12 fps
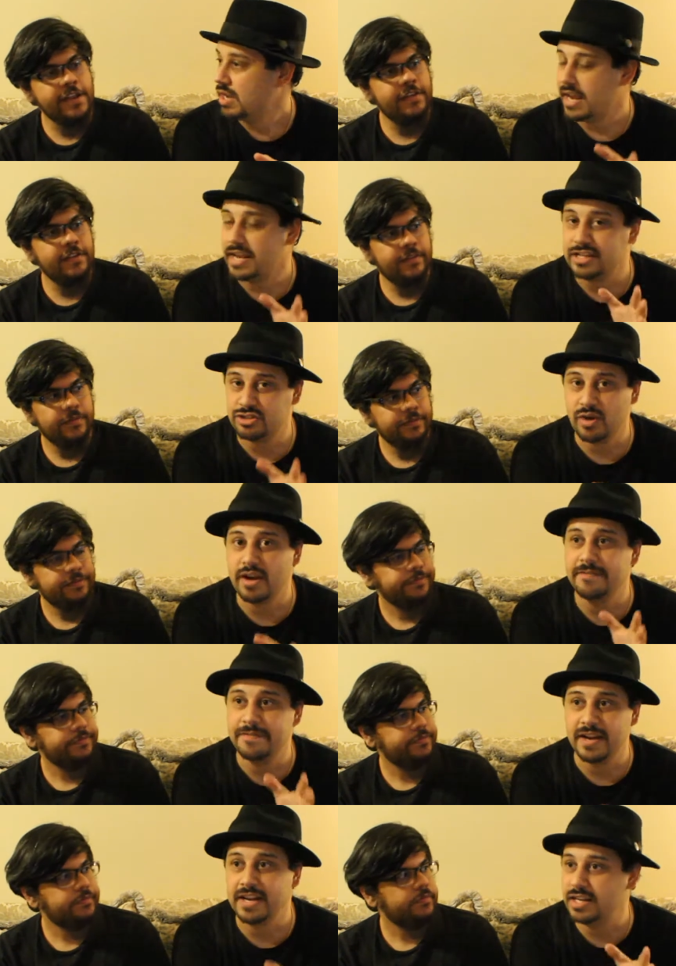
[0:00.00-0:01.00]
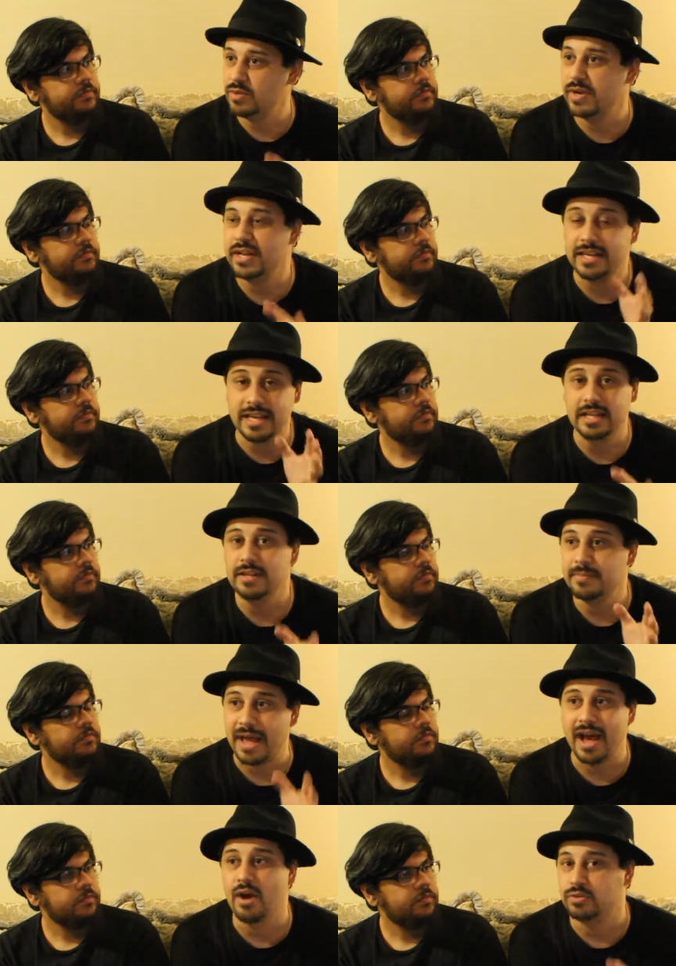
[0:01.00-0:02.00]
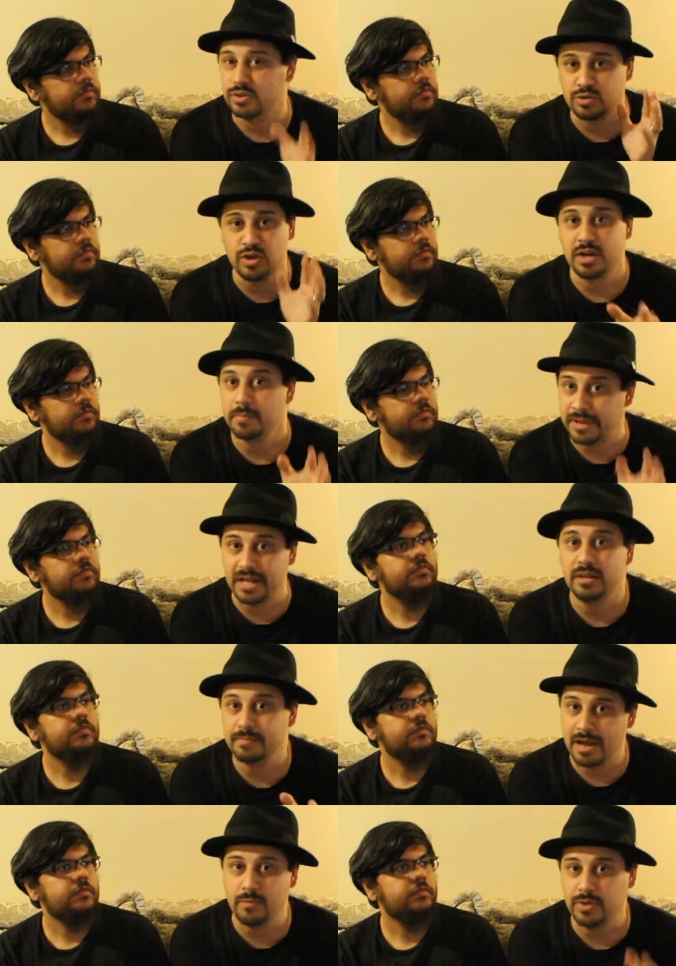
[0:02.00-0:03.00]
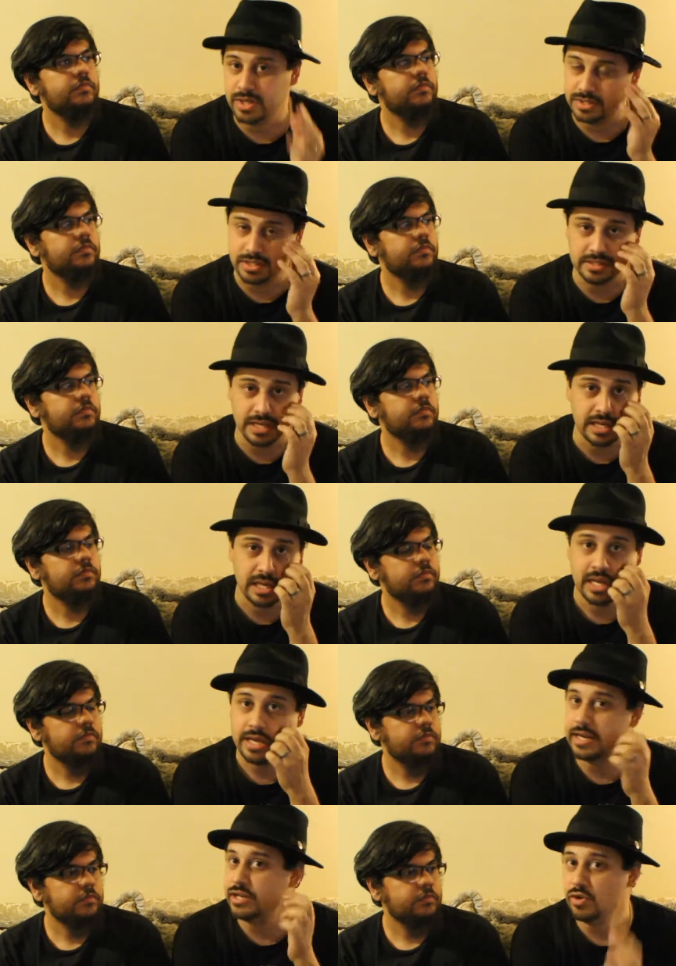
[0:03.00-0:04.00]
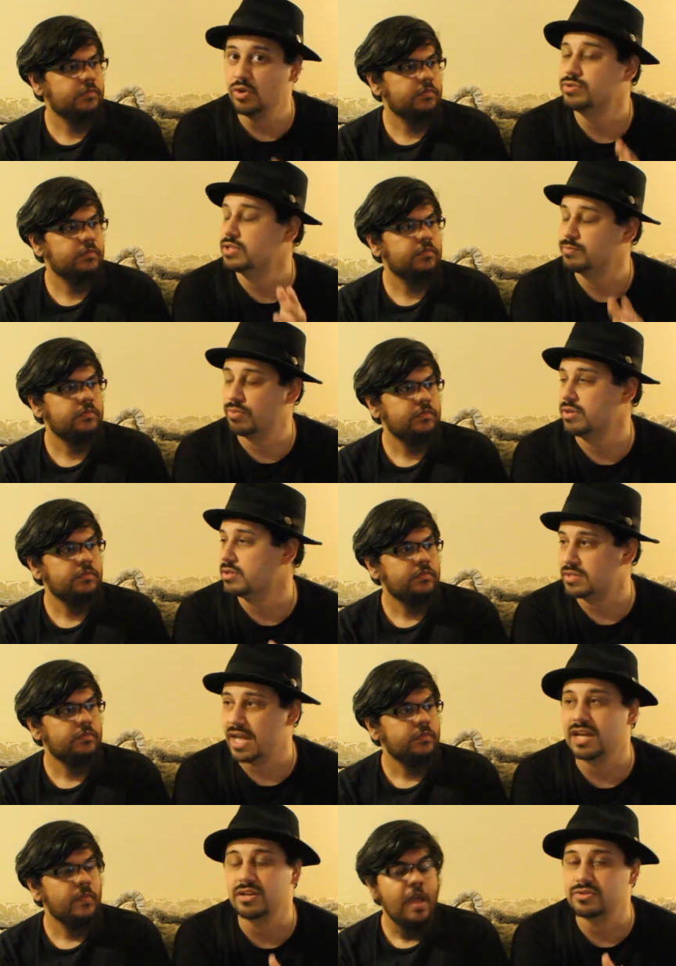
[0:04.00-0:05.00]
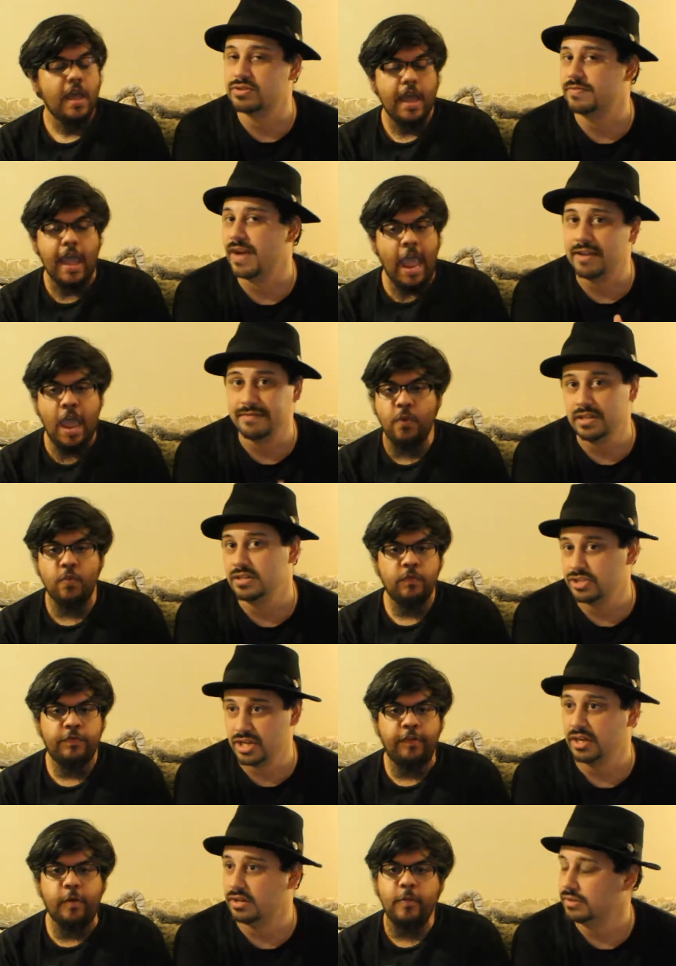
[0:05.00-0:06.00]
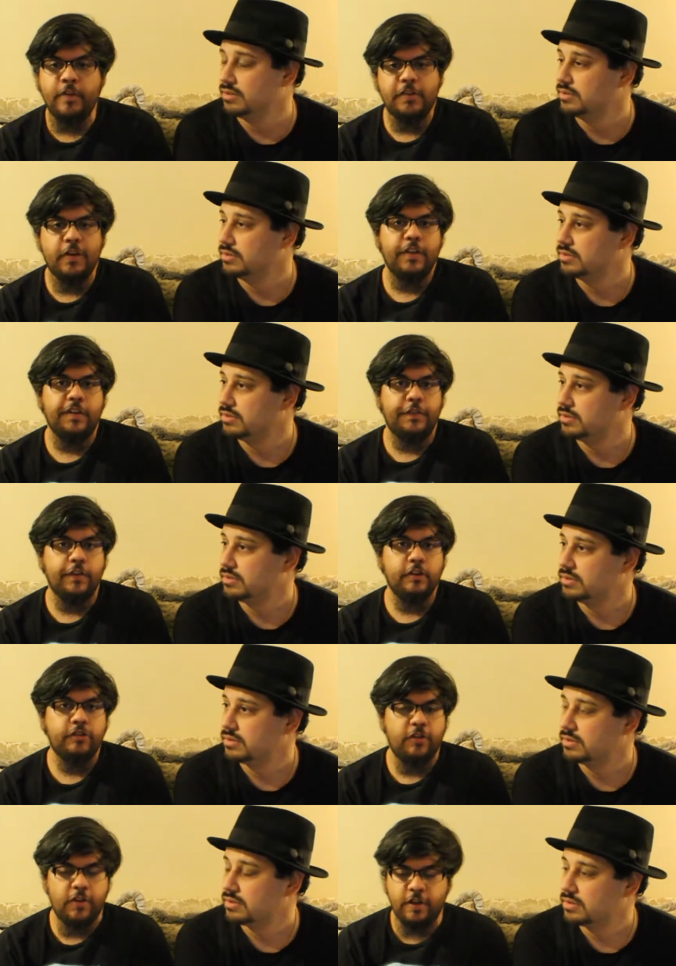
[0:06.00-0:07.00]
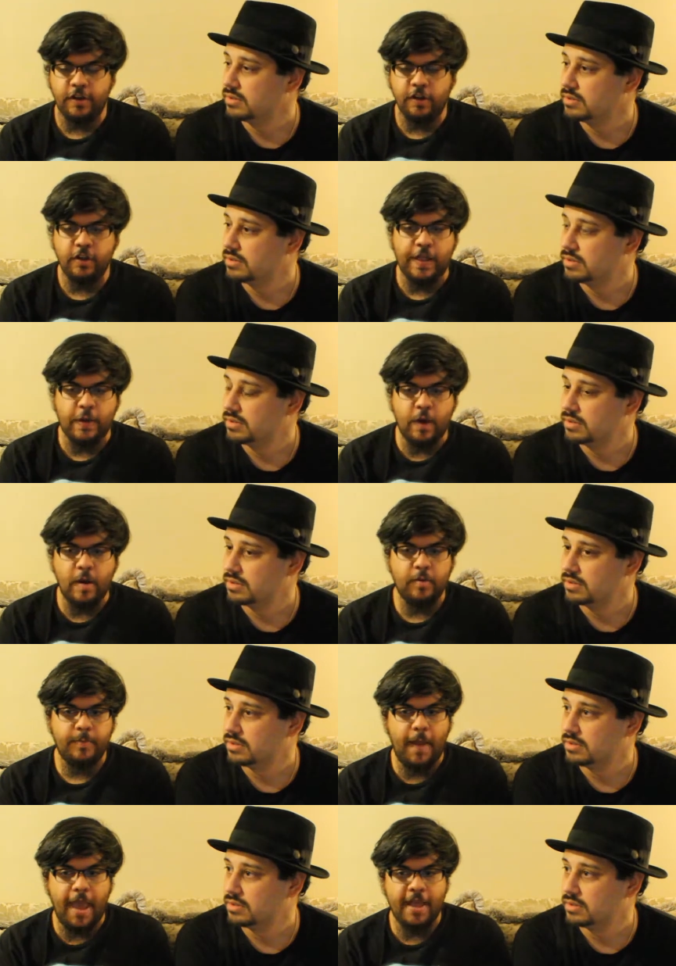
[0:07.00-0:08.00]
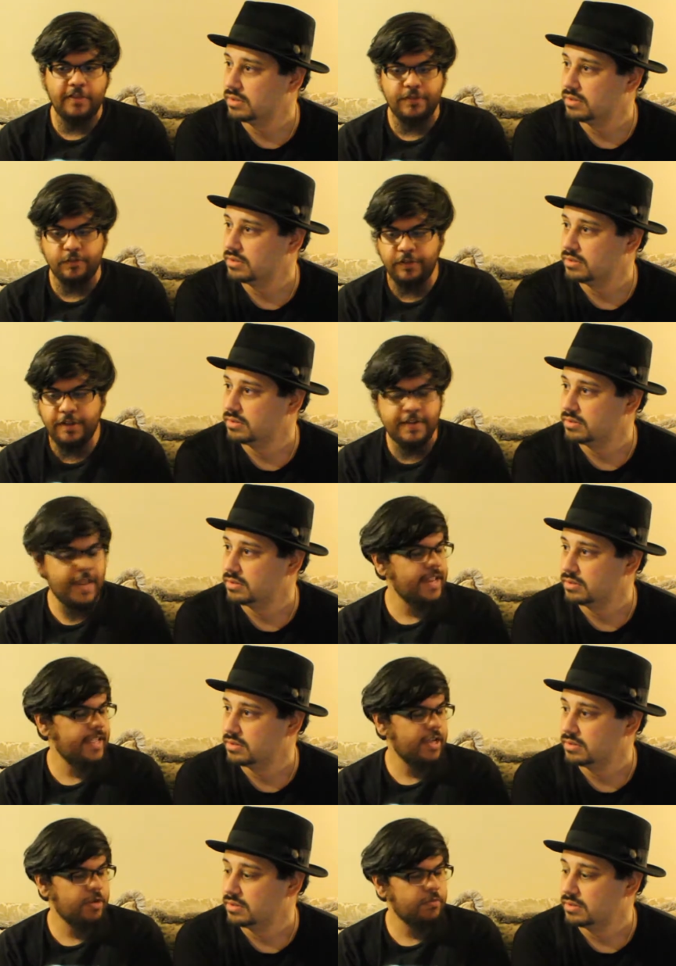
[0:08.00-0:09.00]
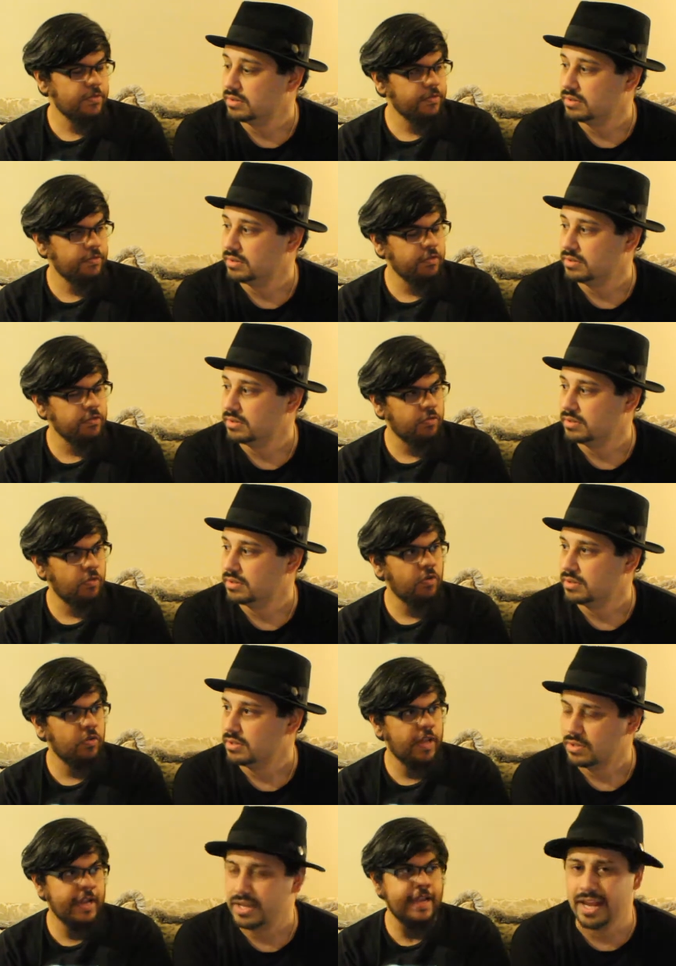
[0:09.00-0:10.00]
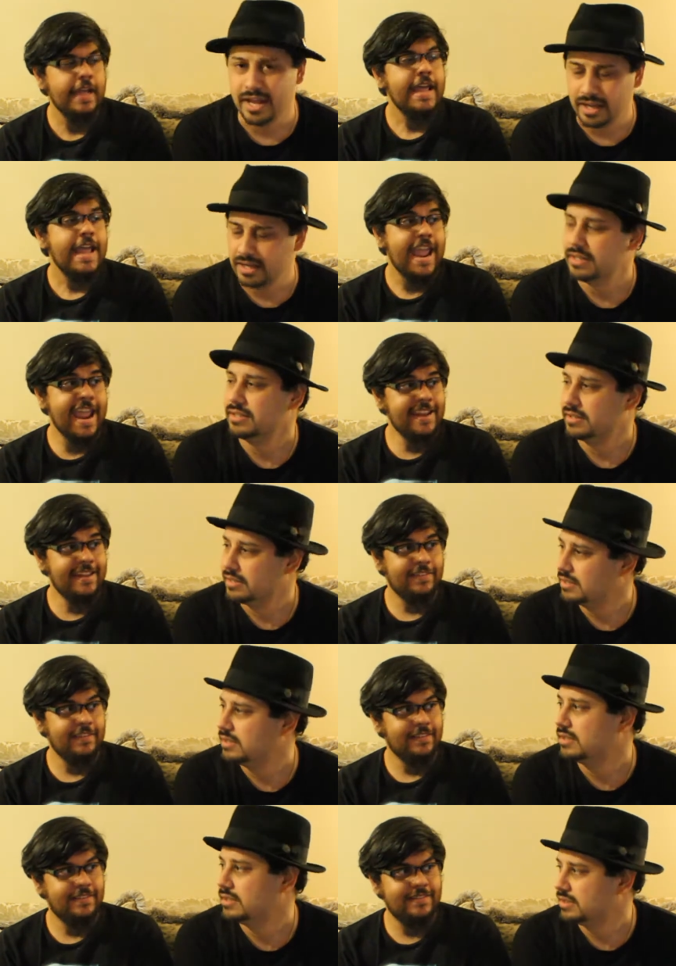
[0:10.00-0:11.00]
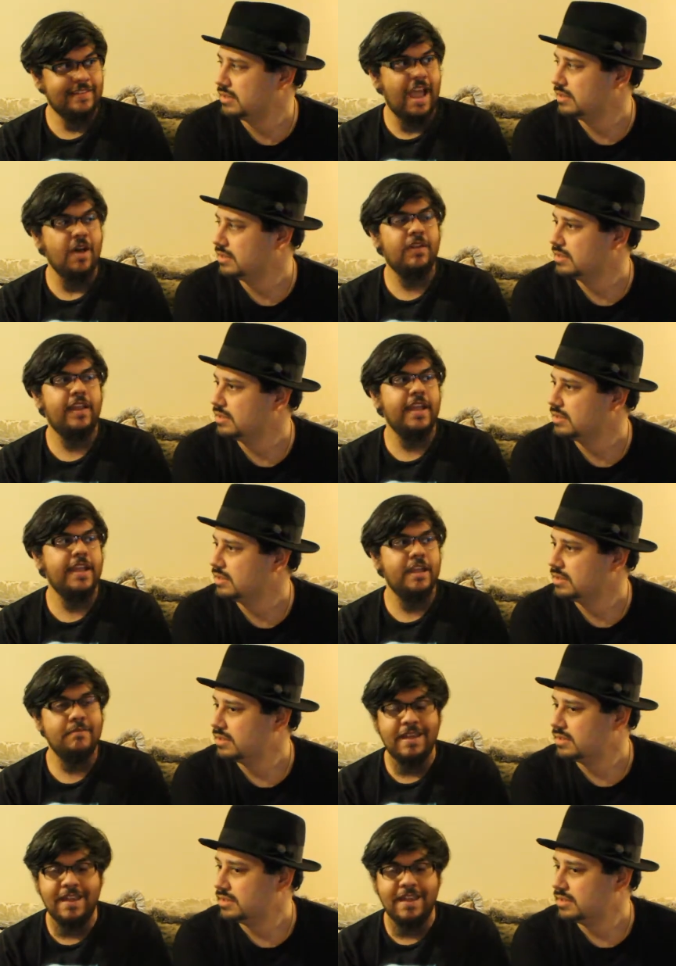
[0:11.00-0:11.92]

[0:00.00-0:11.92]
Speaker 1: and he's trying to find any way to get him out, try to bail him out because it's like he knows his brother's not going to survive. And from
Speaker 2: when we saw the first trailer, it looked like Robert Pattinson really dedicated himself to this role. Like, yeah. it doesn't sound like him, and